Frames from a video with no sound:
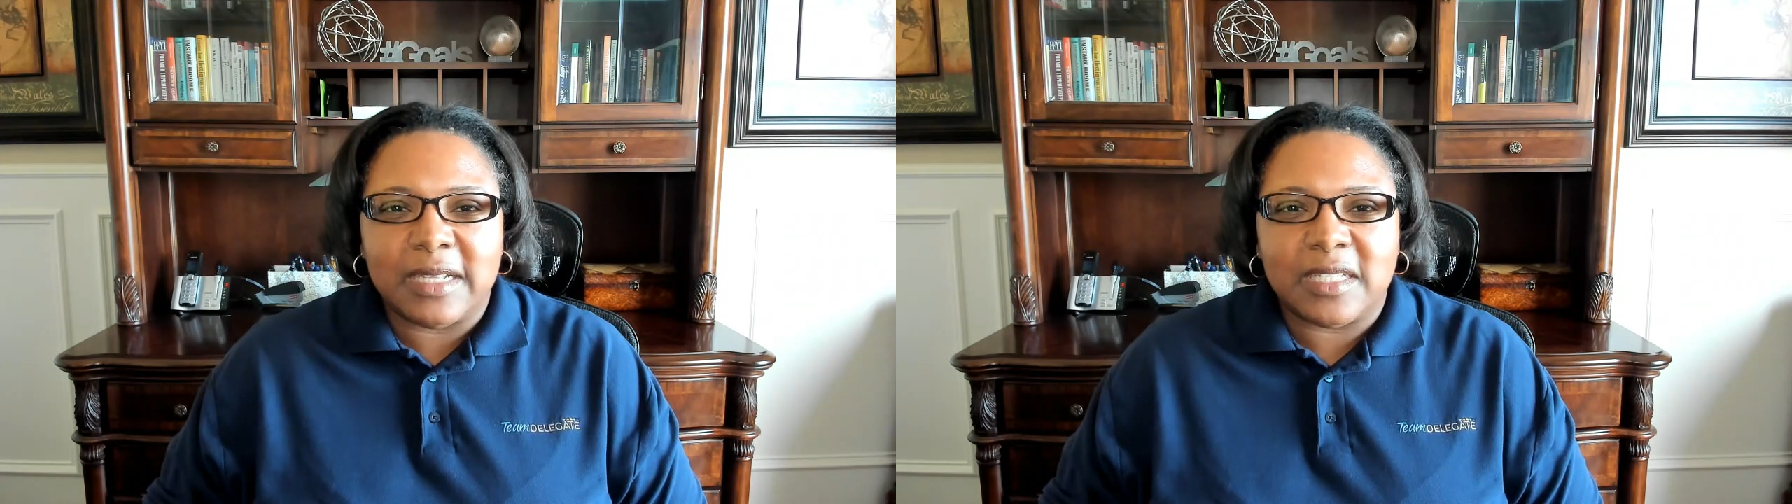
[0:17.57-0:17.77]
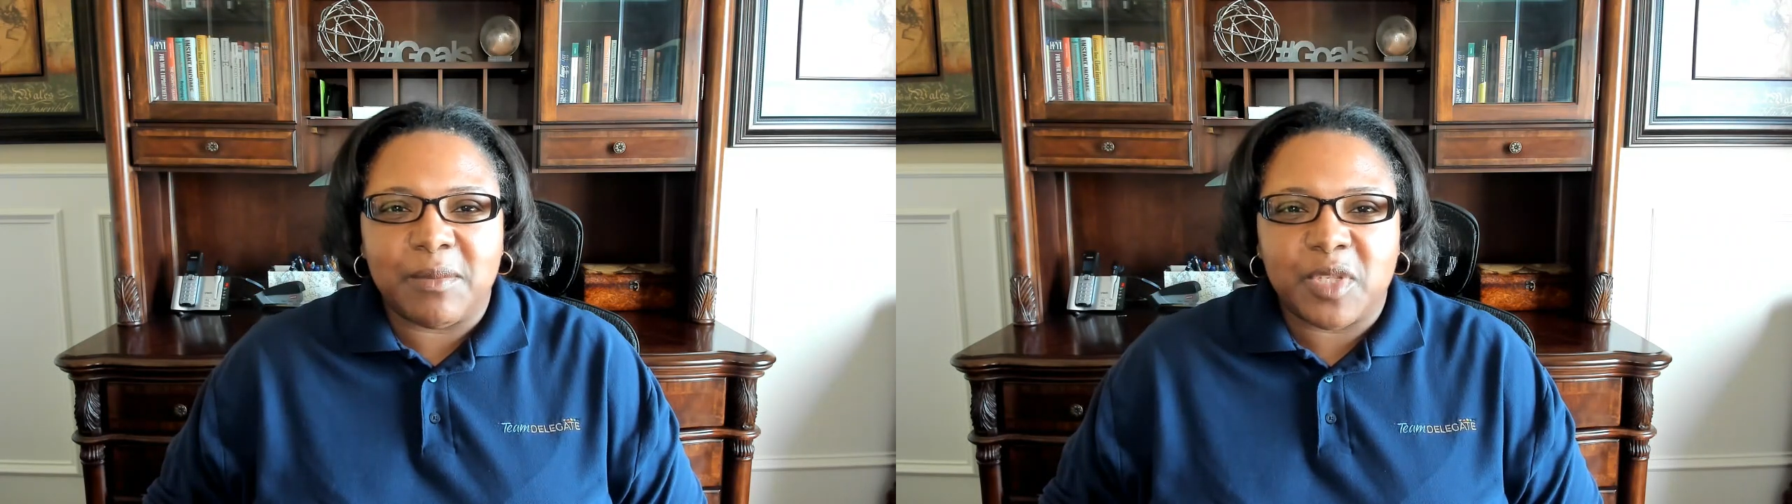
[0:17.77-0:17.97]

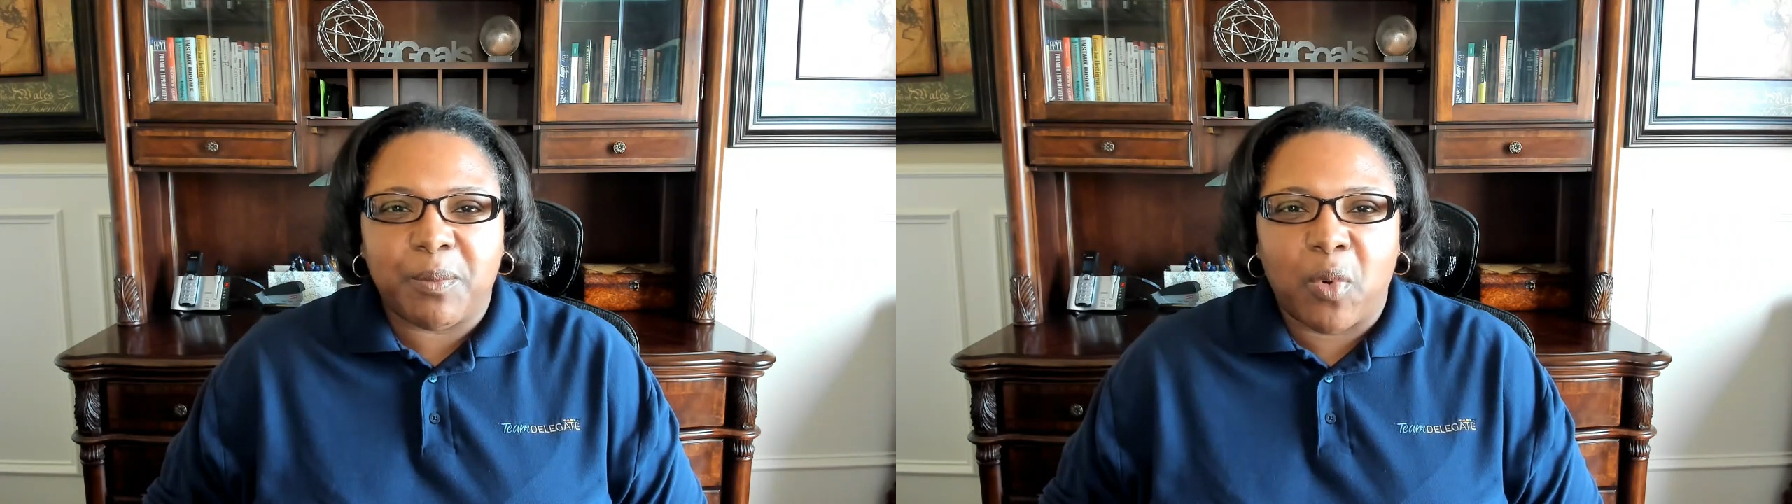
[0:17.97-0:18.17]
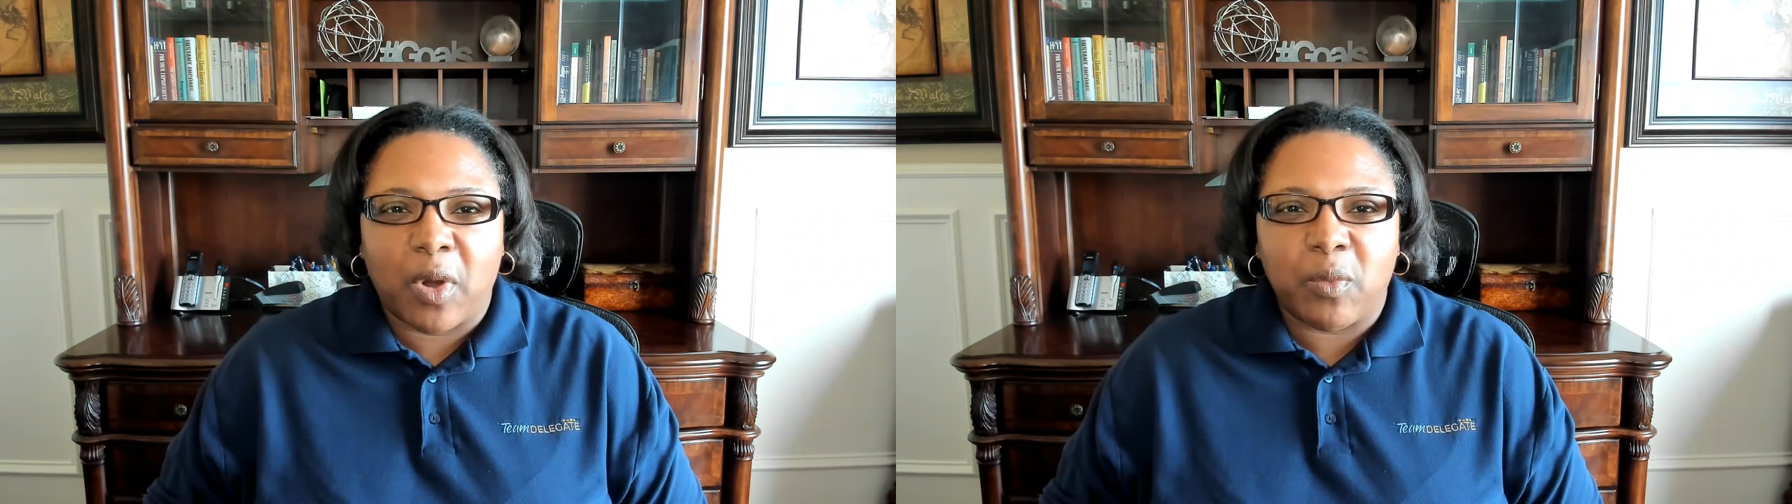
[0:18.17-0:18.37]
some
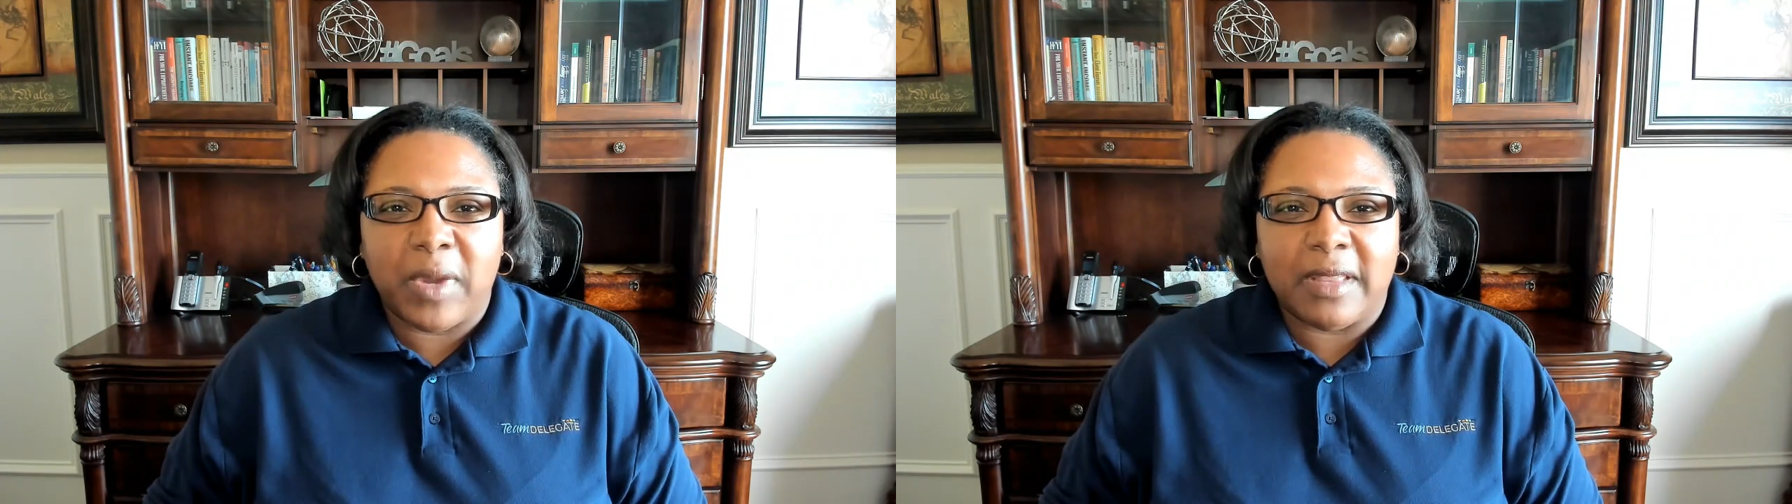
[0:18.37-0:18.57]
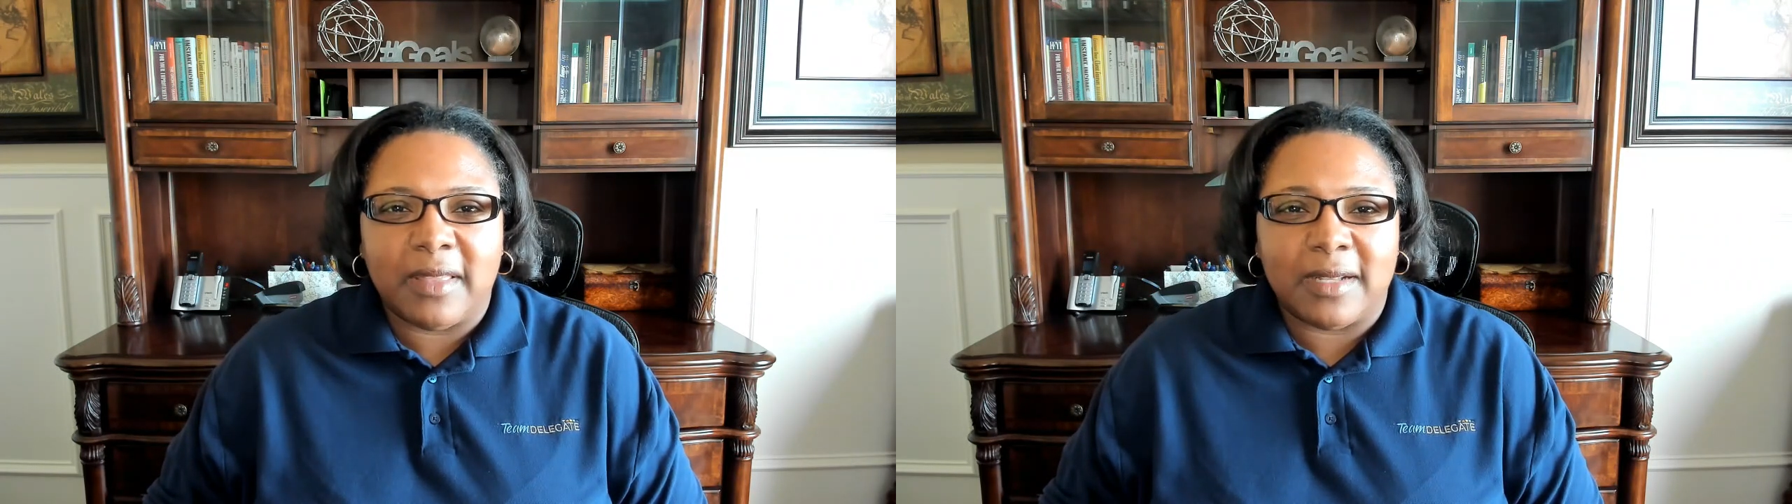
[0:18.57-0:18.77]
support
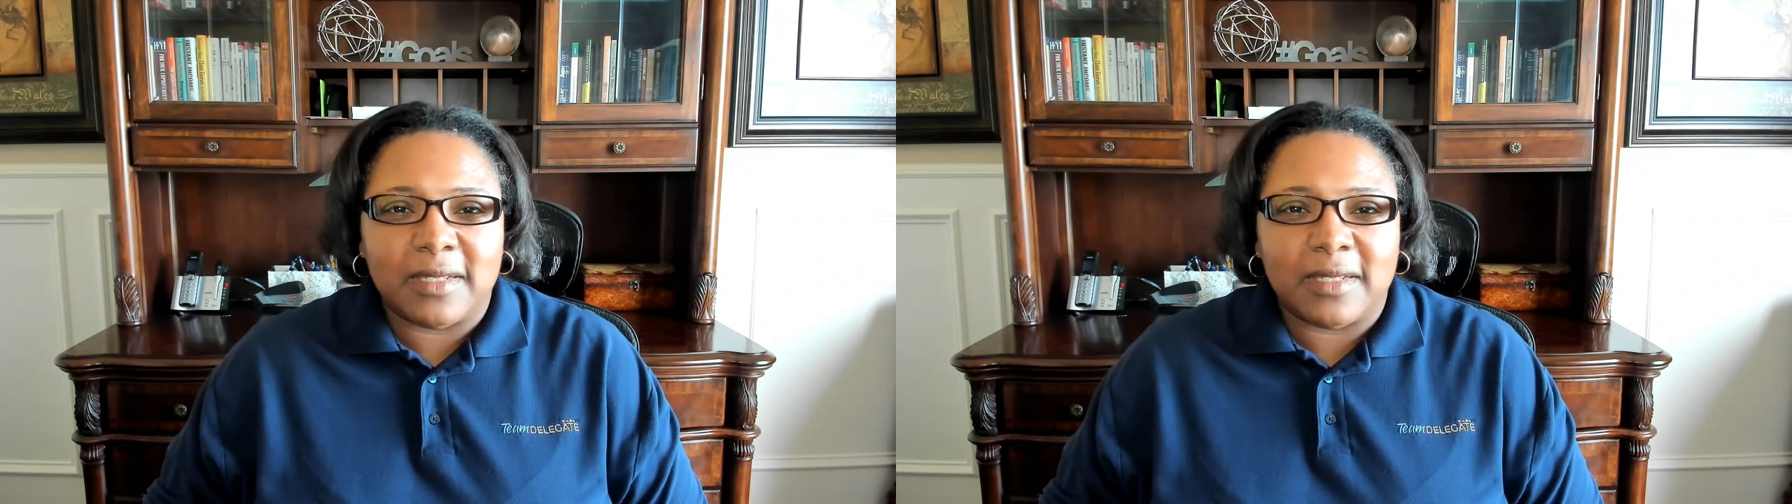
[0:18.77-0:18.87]
with and